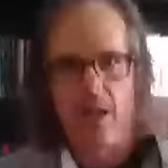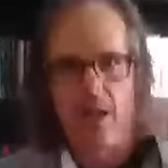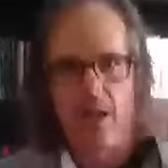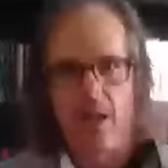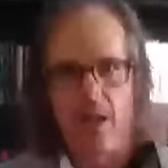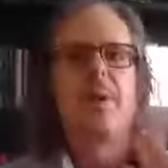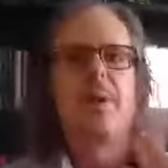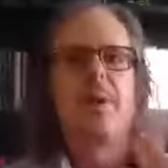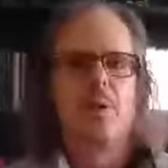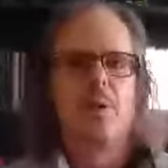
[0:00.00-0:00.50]

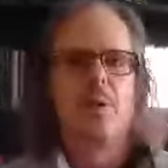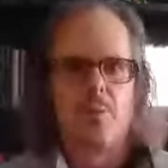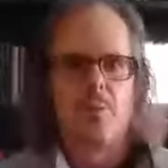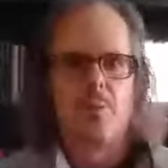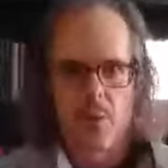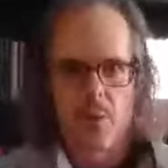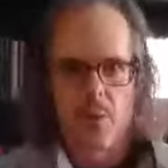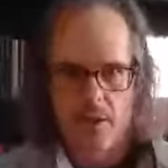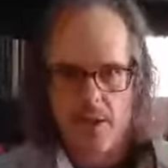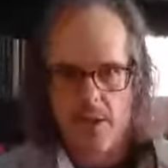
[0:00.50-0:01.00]
appeals
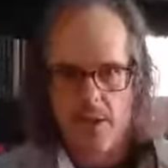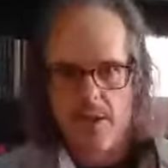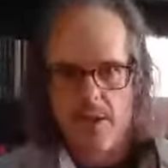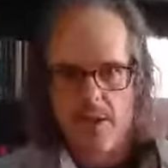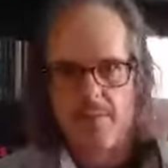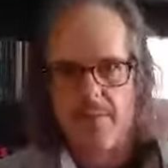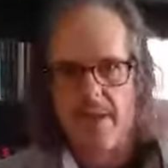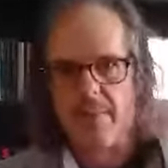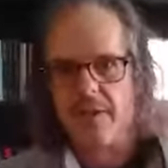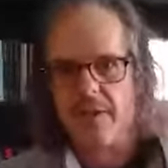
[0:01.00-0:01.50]
more
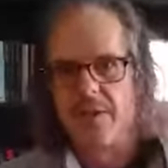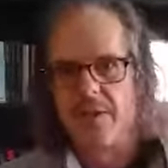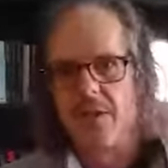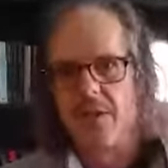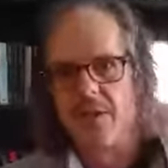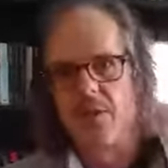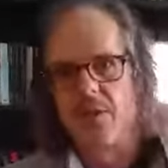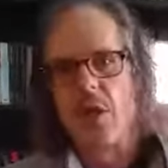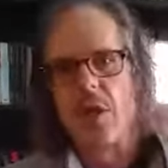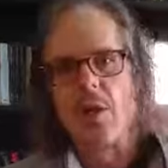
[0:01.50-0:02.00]
maybe to
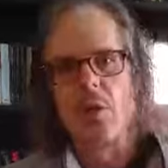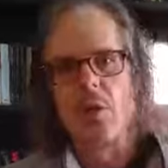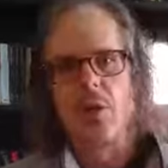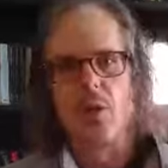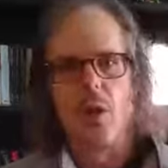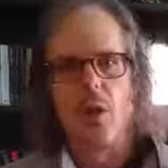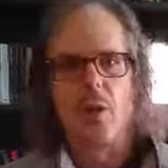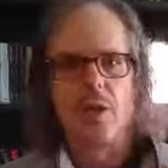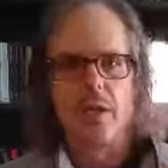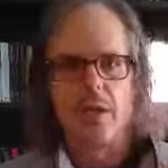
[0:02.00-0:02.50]
Antonio
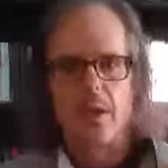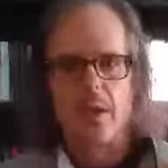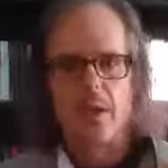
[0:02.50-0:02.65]
Galloni,